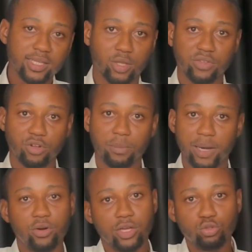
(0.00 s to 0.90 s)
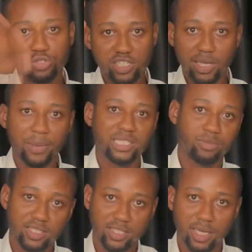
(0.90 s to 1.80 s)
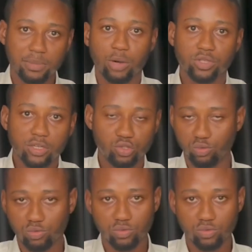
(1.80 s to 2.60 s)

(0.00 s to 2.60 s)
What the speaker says: Tell the developer, okay, do 6 apartments here, me I will take 2,